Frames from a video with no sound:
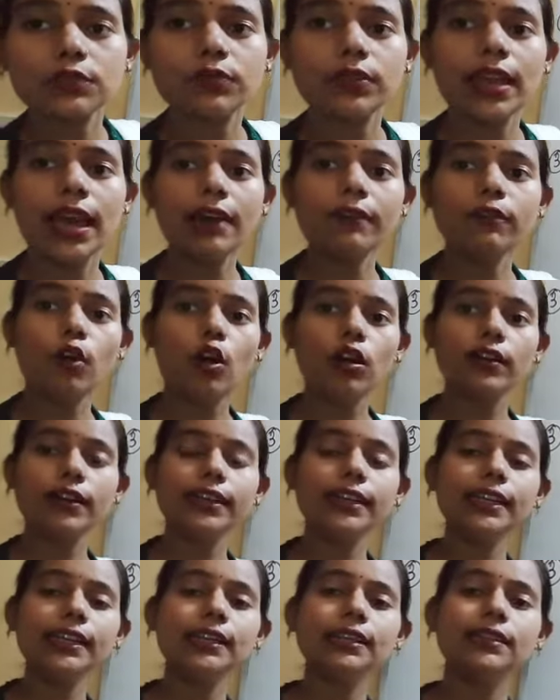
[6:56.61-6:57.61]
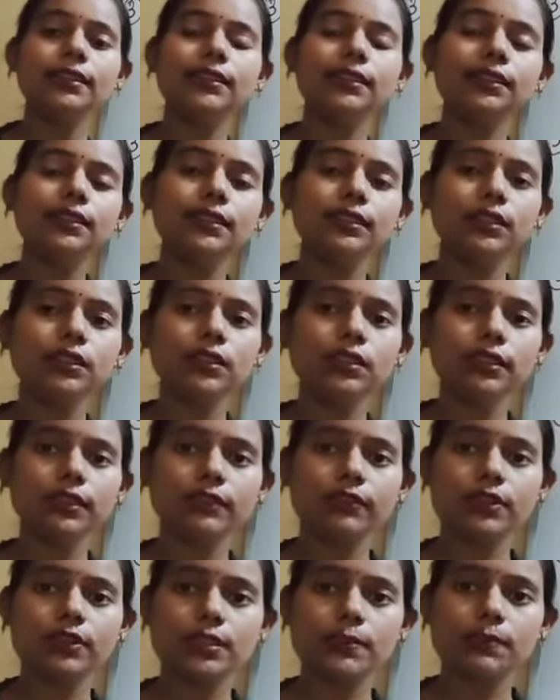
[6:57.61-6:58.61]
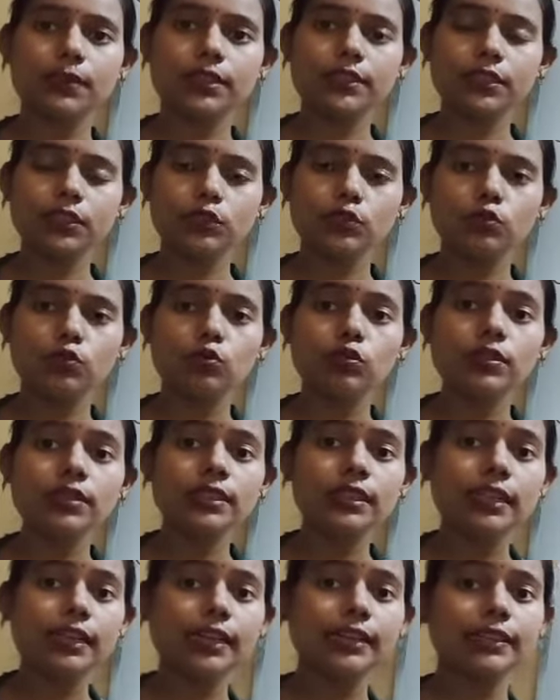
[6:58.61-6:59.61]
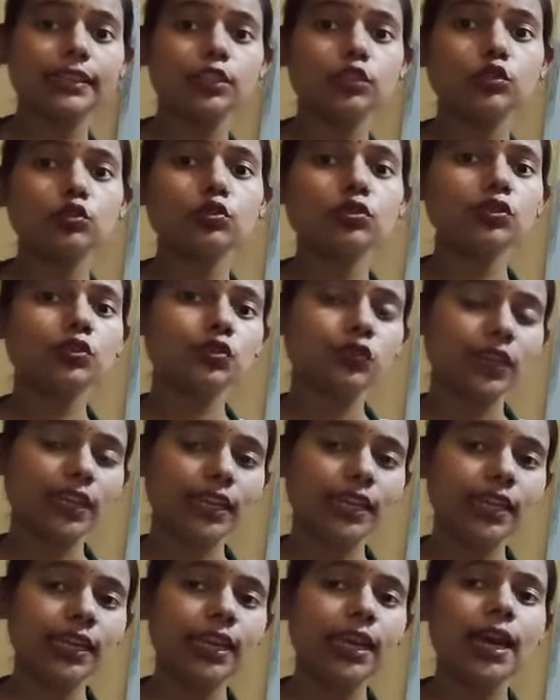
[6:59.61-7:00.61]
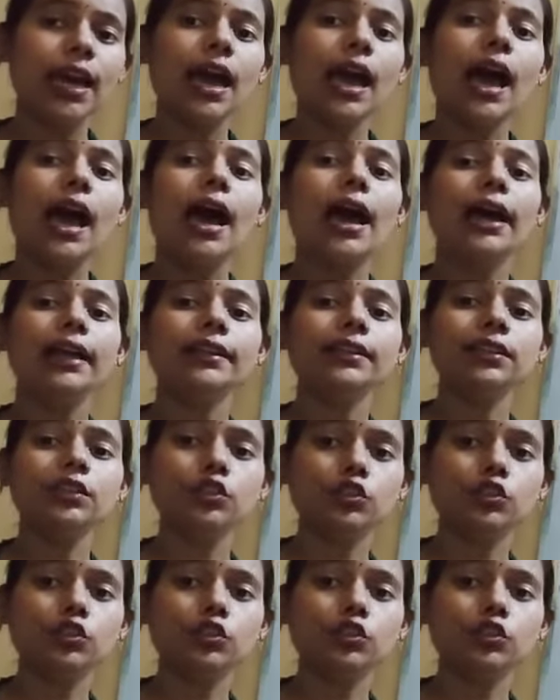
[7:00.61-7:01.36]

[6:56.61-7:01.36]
we have already learned the divisibility rules related to 3 and